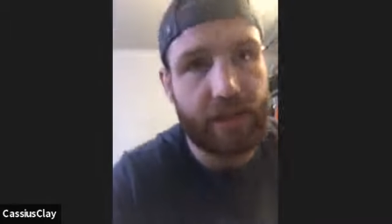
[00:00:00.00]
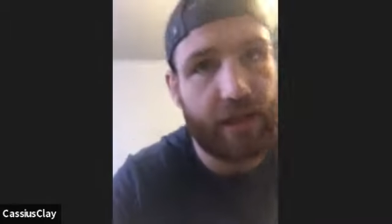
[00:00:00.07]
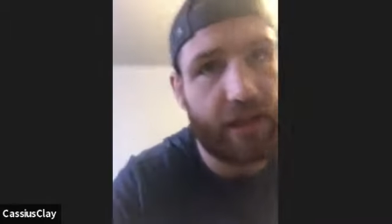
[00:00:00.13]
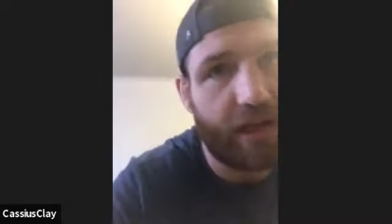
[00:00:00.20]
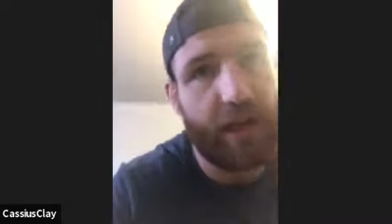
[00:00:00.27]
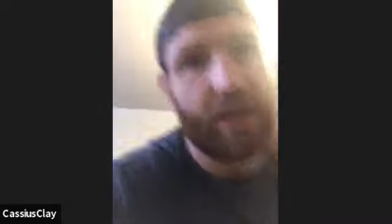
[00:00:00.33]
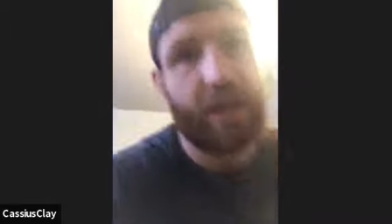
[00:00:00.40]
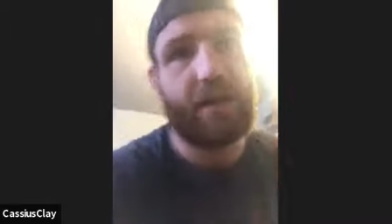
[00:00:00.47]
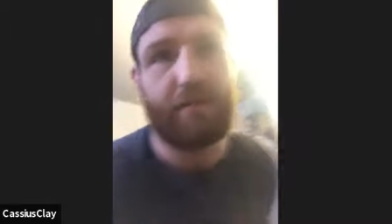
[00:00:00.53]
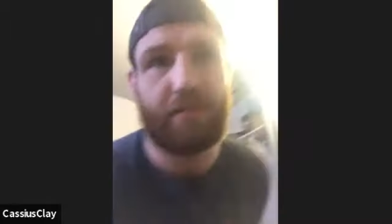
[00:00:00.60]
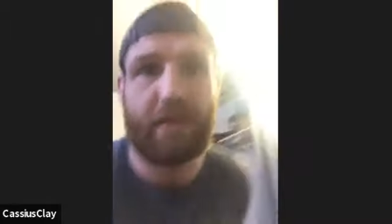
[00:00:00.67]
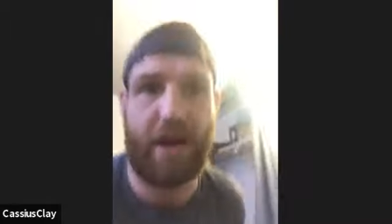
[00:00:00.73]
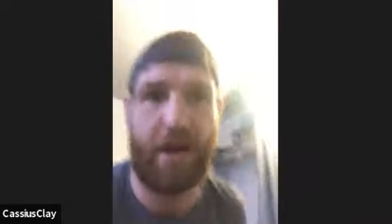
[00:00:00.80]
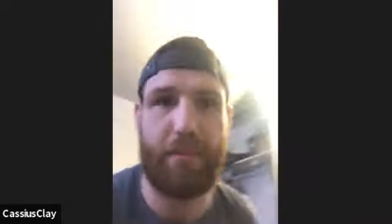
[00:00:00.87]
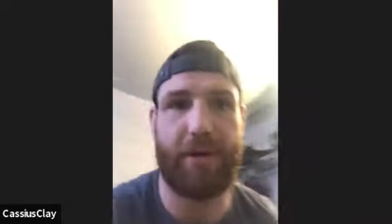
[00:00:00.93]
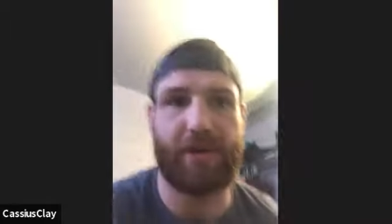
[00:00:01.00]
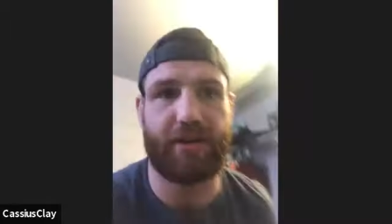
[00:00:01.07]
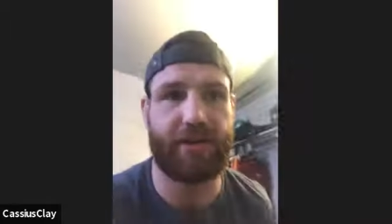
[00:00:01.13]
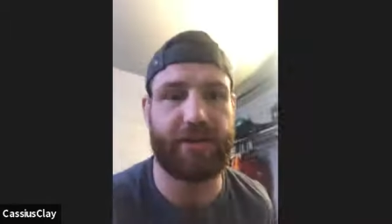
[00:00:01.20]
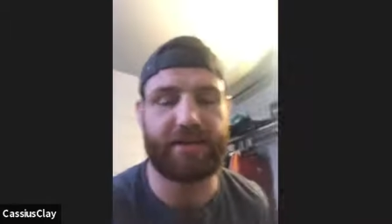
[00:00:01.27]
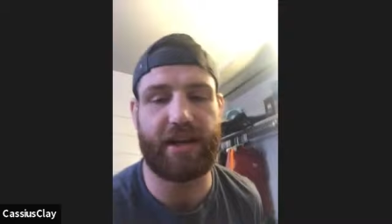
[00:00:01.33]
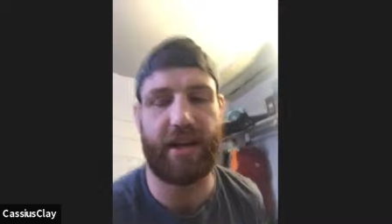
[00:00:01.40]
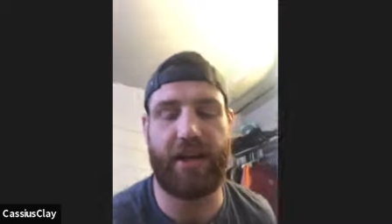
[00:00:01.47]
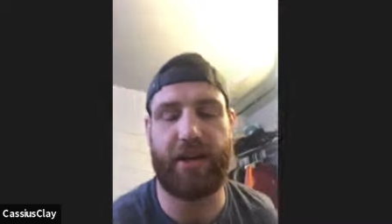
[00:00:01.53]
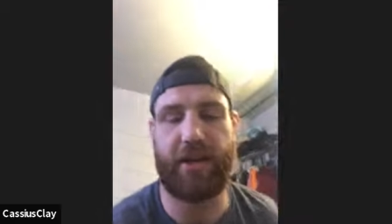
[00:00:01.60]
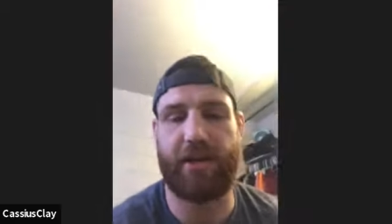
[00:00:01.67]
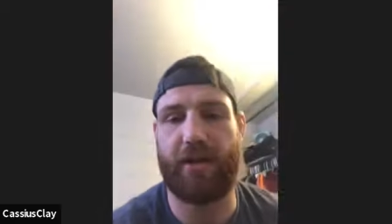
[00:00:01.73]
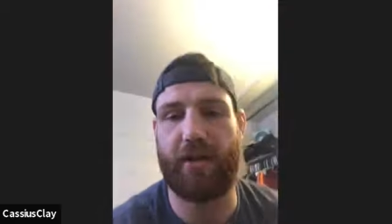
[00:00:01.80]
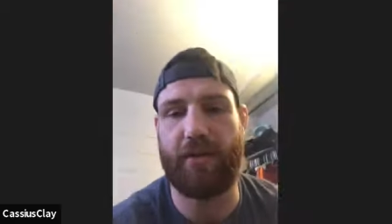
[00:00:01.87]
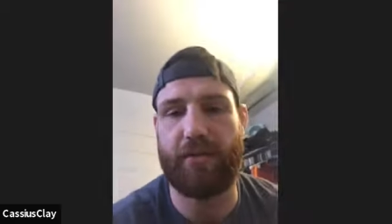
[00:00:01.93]
and I'm here to stay,
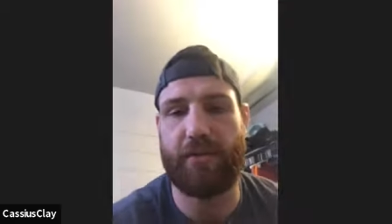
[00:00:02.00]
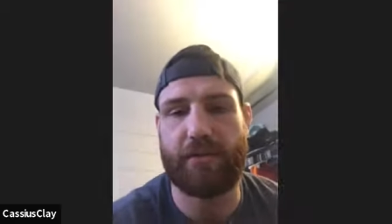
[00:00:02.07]
you know?